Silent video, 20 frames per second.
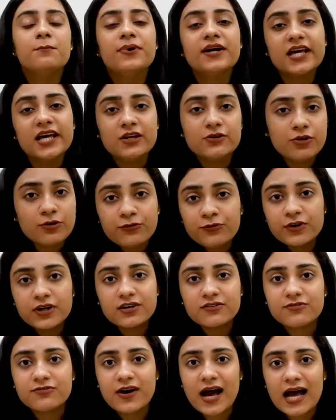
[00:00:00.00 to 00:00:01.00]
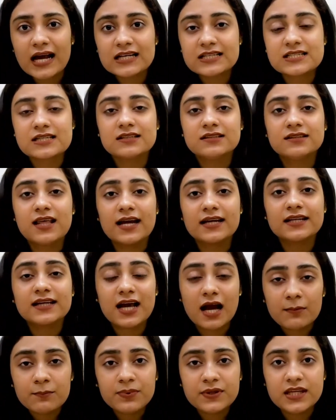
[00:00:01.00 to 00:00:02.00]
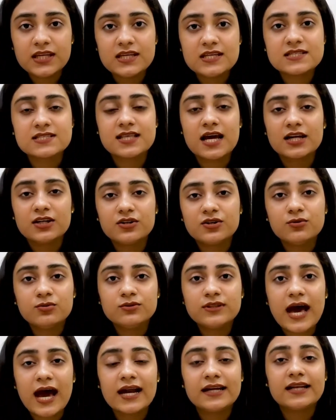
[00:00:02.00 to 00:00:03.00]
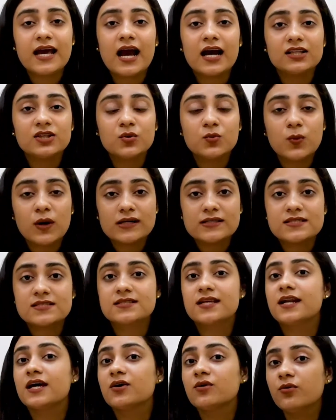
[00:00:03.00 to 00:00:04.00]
But I know for a fact that companies that do that are the ones that are